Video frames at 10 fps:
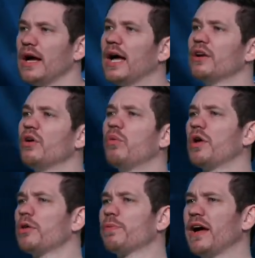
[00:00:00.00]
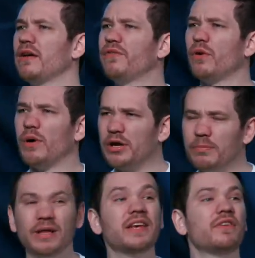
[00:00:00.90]
I don't know, what are you praying for? What are
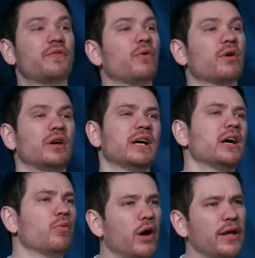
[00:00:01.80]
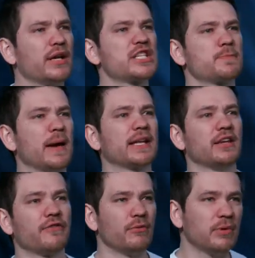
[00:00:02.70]
you believing for? What are you
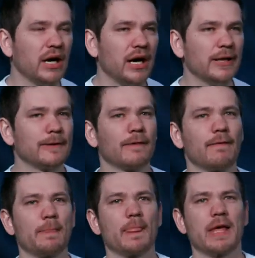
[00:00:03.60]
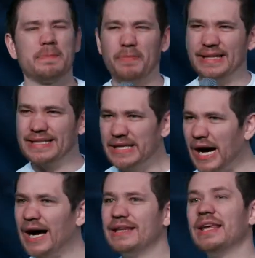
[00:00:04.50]
expecting from God? But
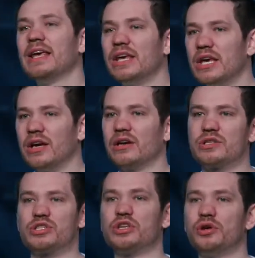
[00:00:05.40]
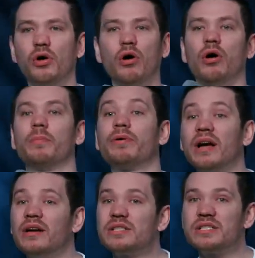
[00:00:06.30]
God hears your
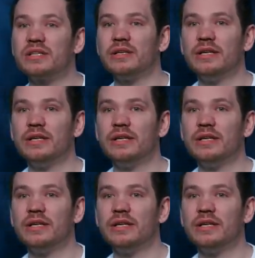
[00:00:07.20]
prayers.